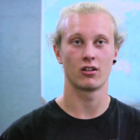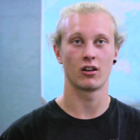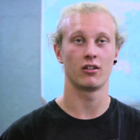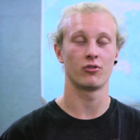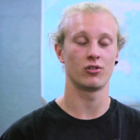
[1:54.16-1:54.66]
And
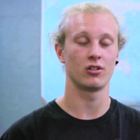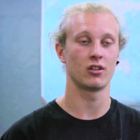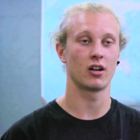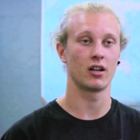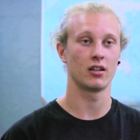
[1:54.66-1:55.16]
I really
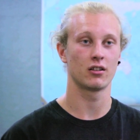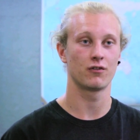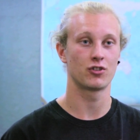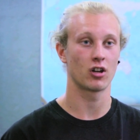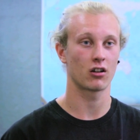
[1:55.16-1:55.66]
like
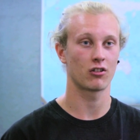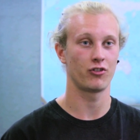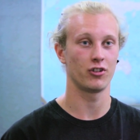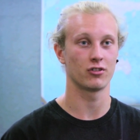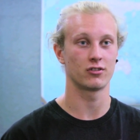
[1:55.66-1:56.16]

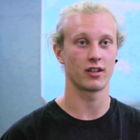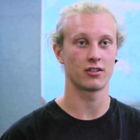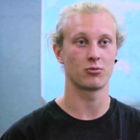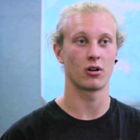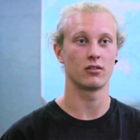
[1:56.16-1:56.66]
photography because
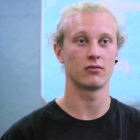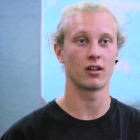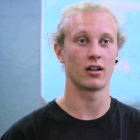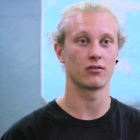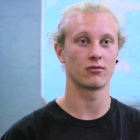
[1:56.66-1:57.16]
that's my
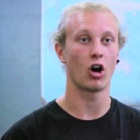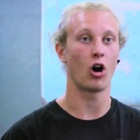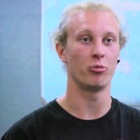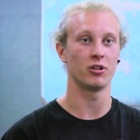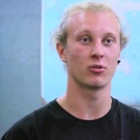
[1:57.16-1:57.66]
like
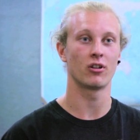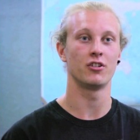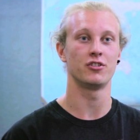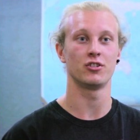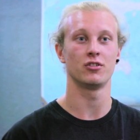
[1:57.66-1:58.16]
hobby, what
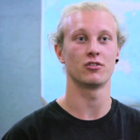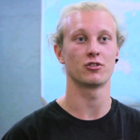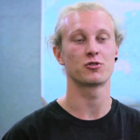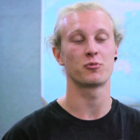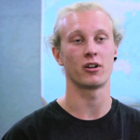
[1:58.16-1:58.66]
I do in
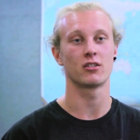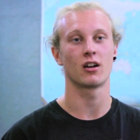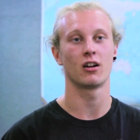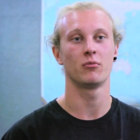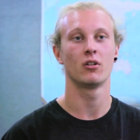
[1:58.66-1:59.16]
my spare
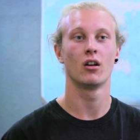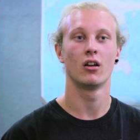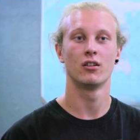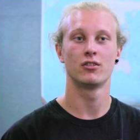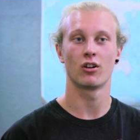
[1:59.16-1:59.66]
time.
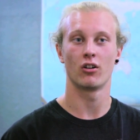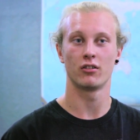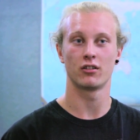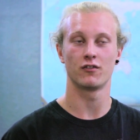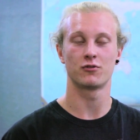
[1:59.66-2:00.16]
So
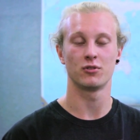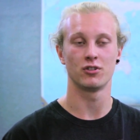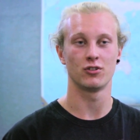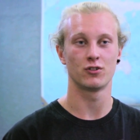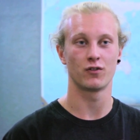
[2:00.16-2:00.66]
it gives
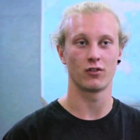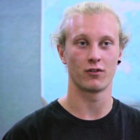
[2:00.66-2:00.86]
me useful